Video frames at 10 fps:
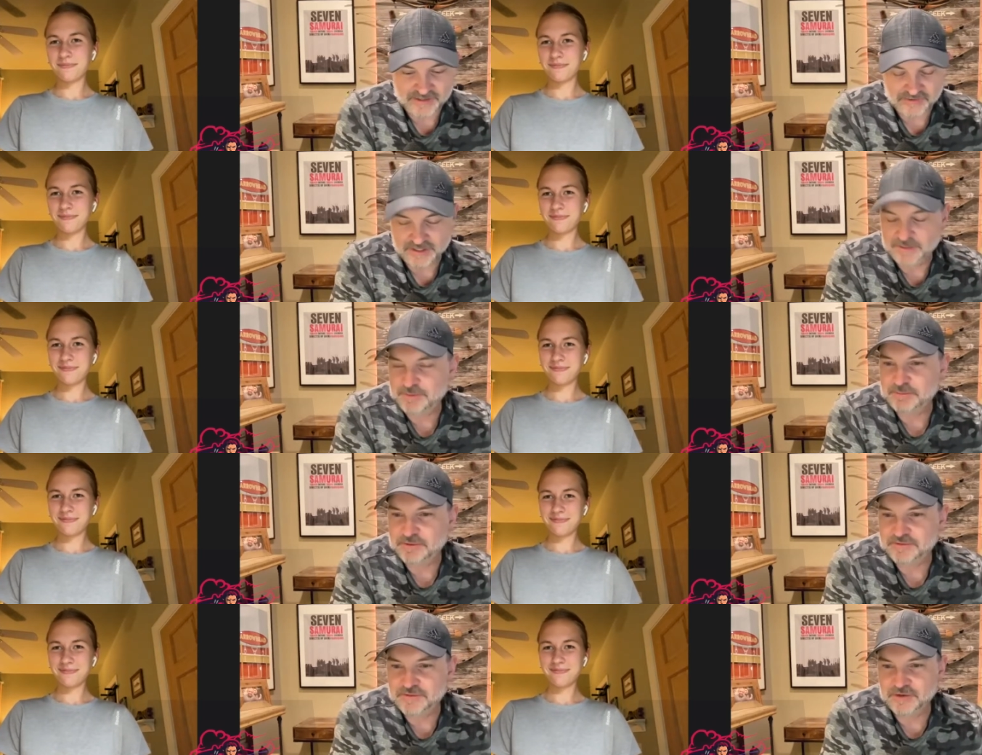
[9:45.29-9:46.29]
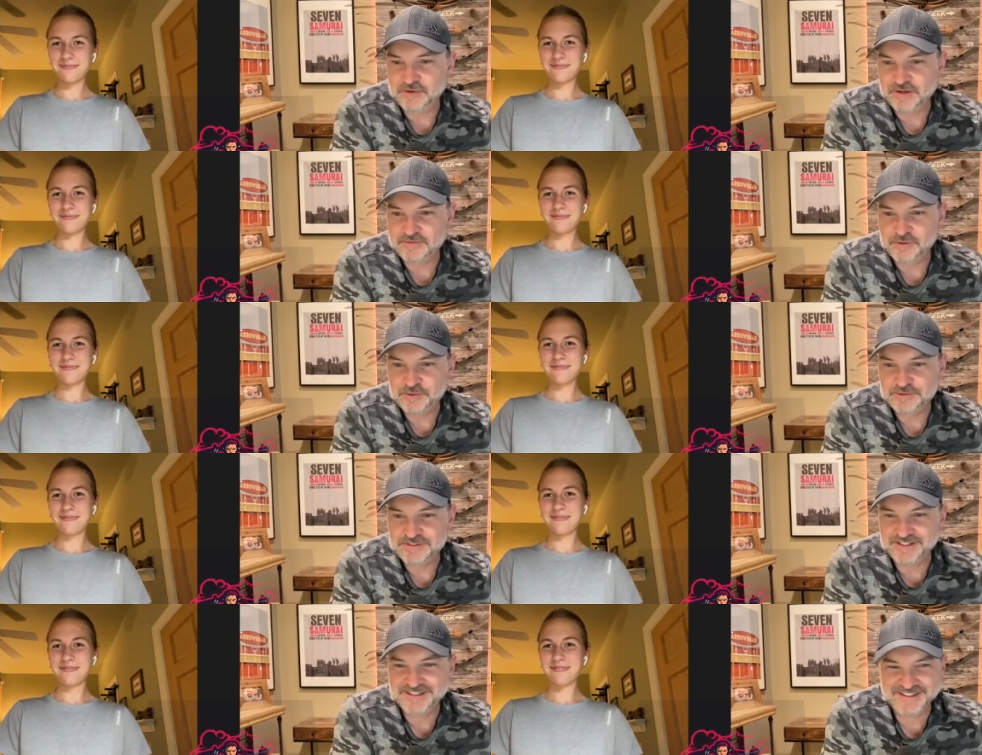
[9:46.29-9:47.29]
Speaker 1: I don't like people if they don't have
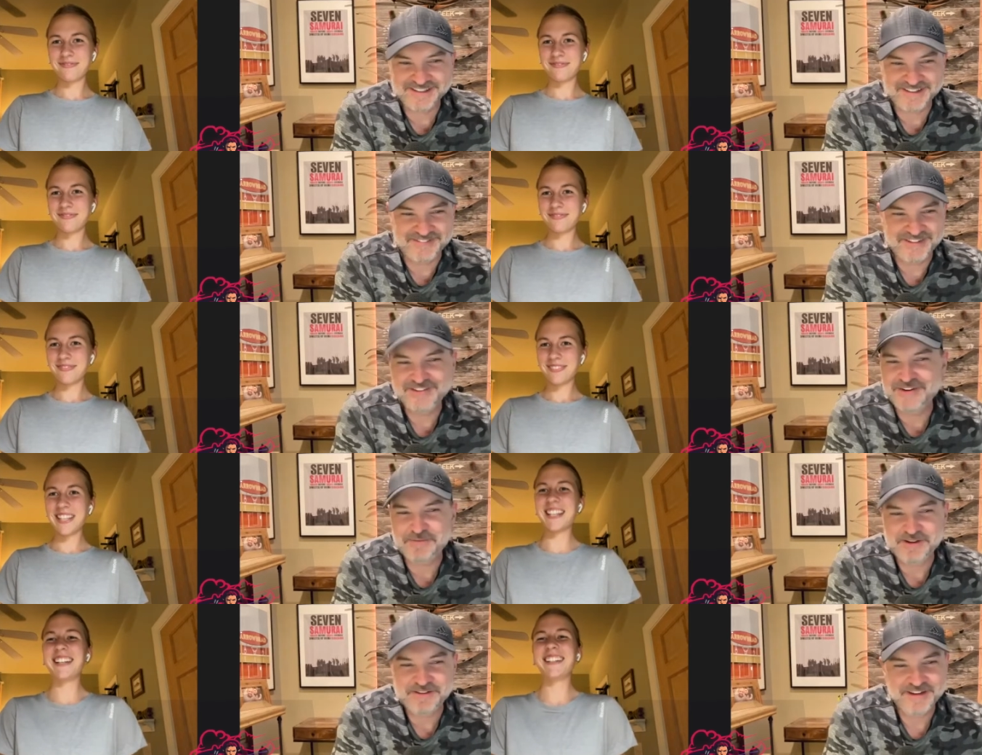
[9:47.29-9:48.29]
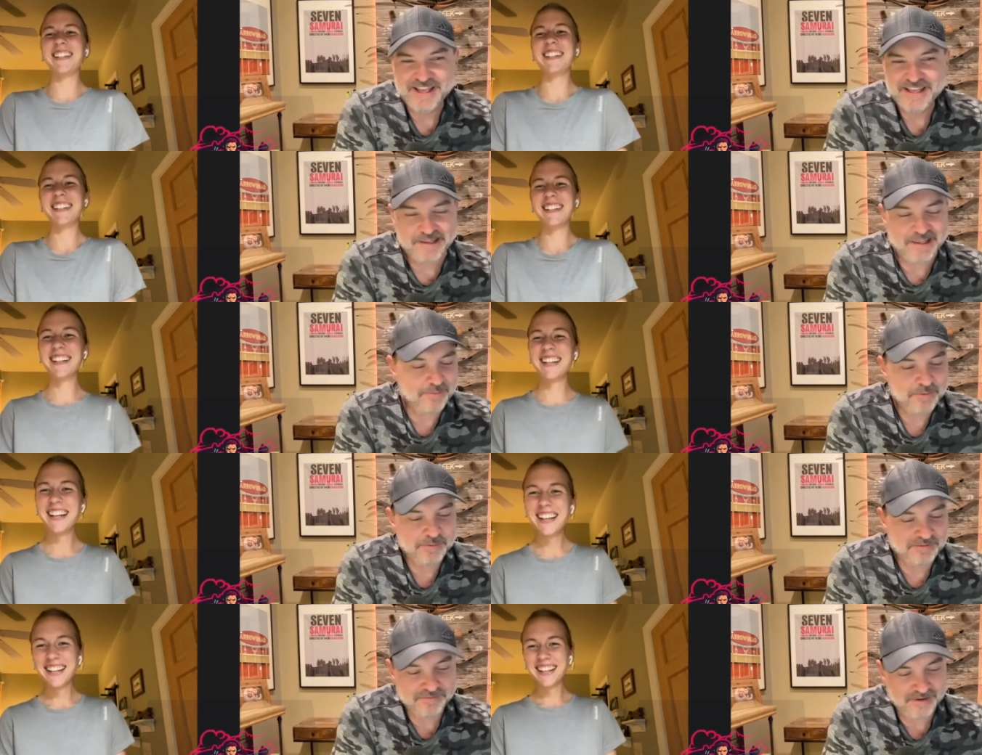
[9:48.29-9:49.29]
Yoast. You're not. My, can't be
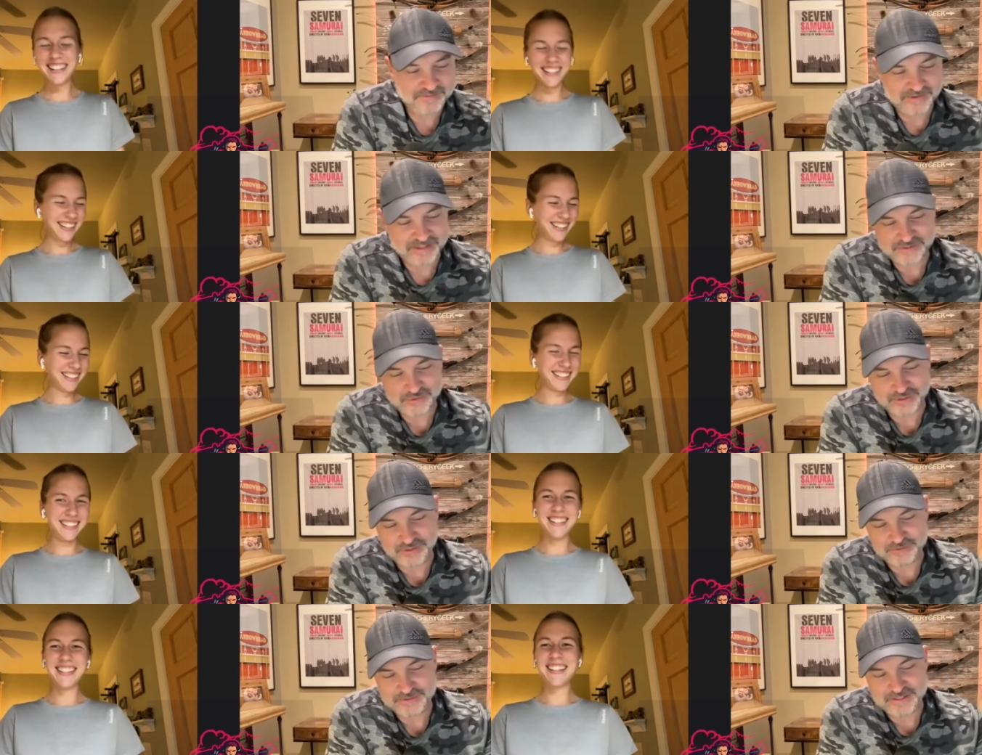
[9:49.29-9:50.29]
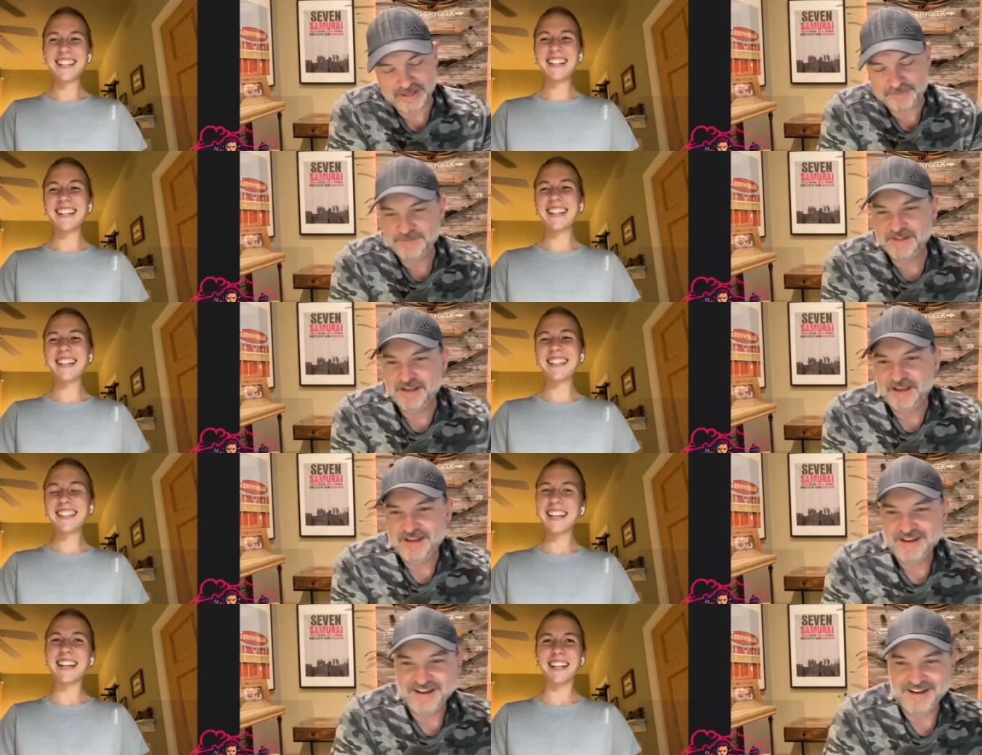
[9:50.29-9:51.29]
my friend if you're not shooting a Yoast tab.
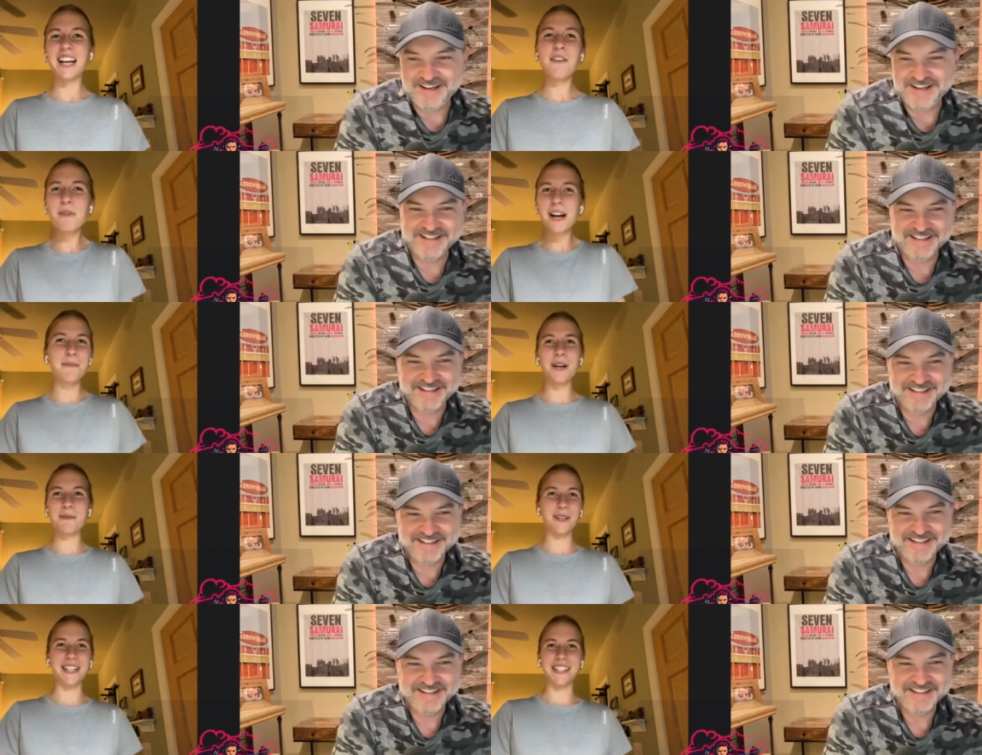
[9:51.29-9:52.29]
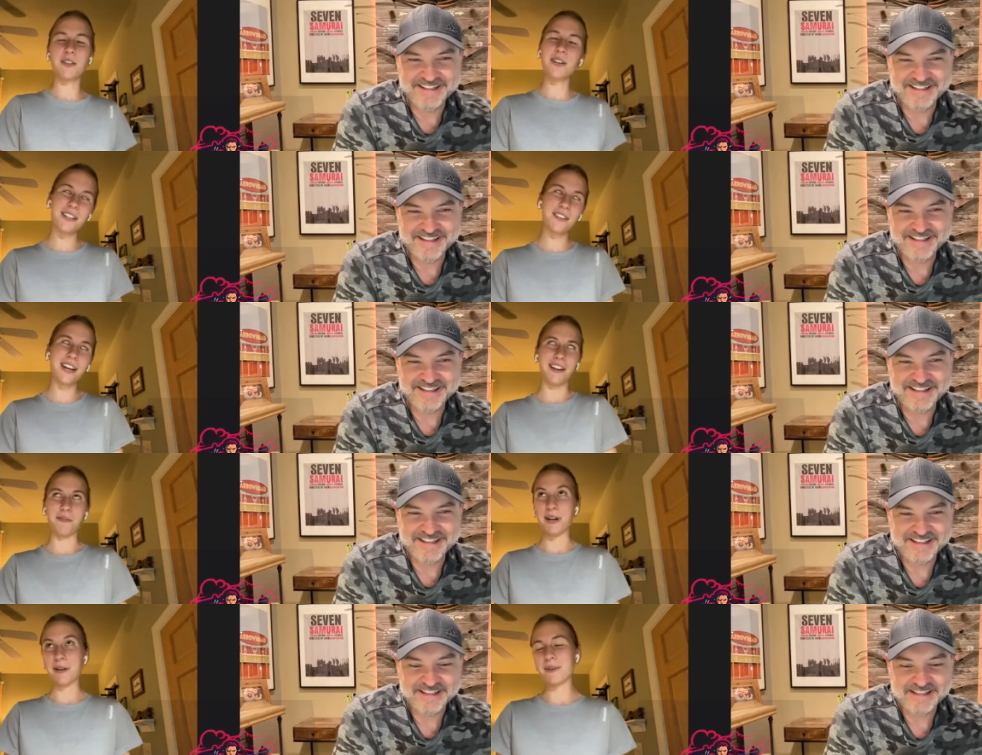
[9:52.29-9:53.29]
Speaker 2: Yeah, uh, everybody in bare bow does, or not
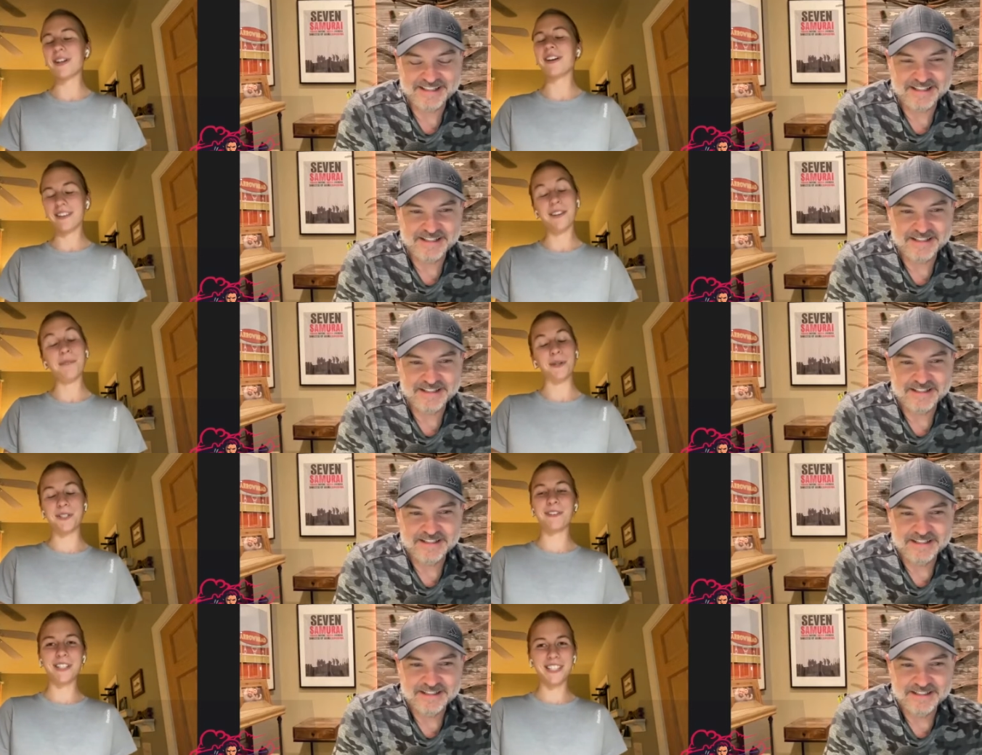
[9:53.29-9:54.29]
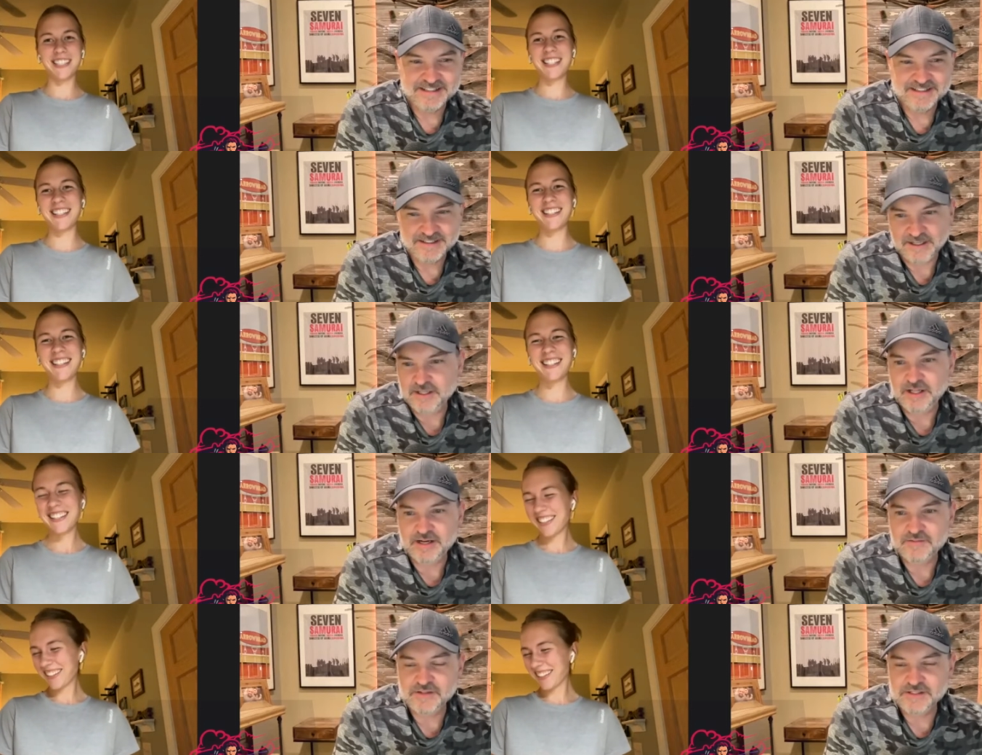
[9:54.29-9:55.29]
everybody, but most of them.
Speaker 1: A
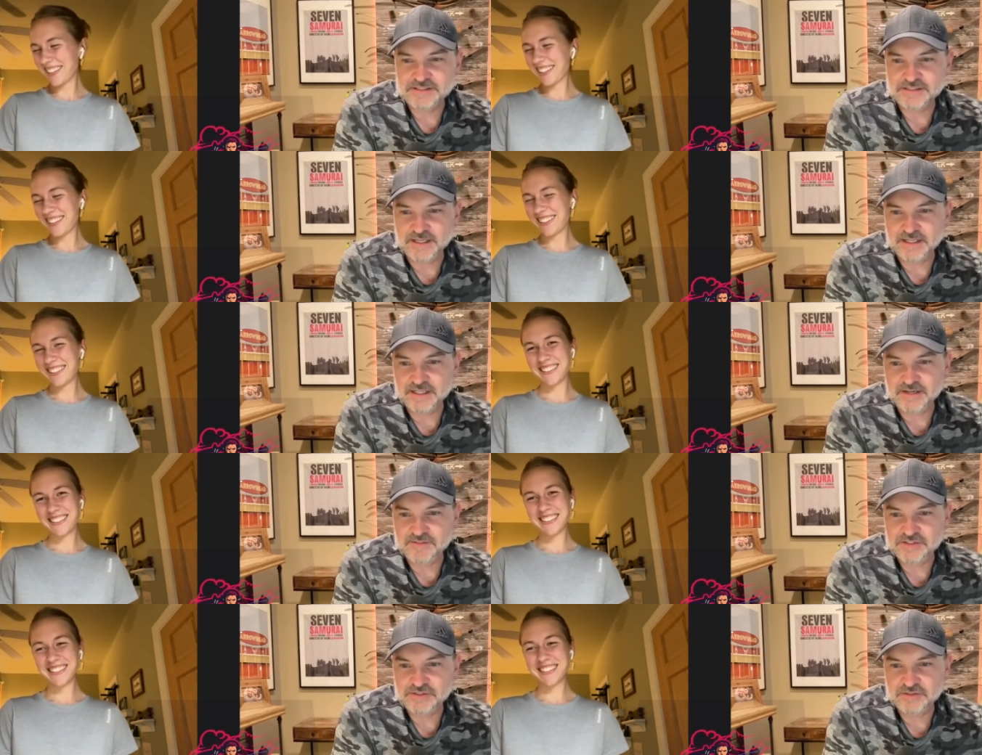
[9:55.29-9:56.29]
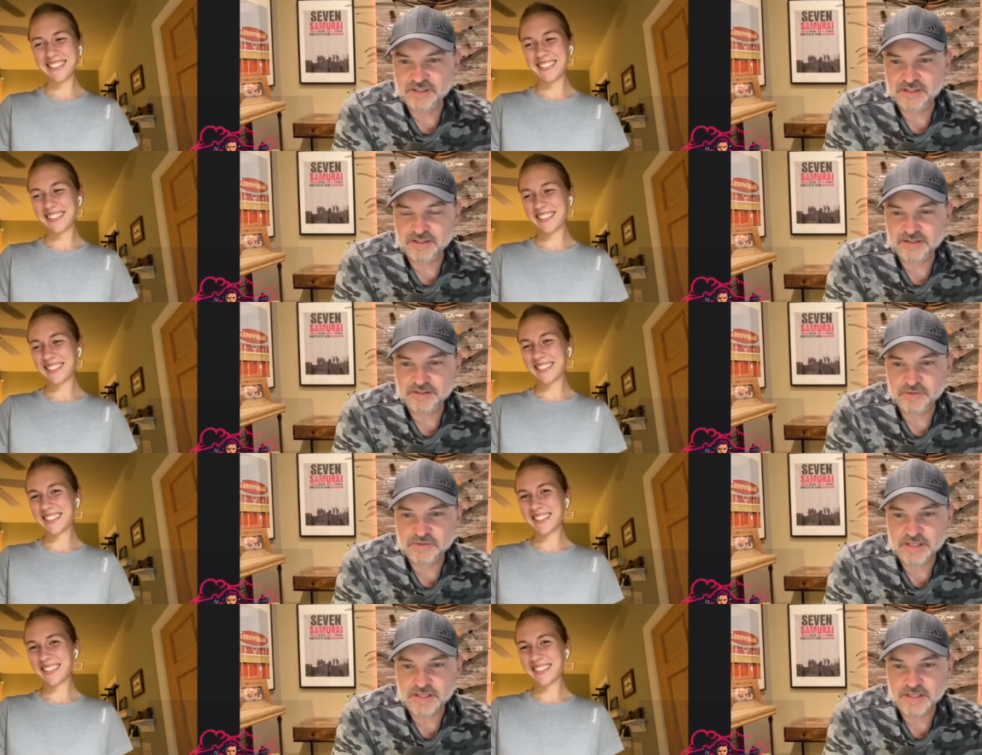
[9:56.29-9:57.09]
lot of us. Yeah, a lot of us shoot uh, Yoast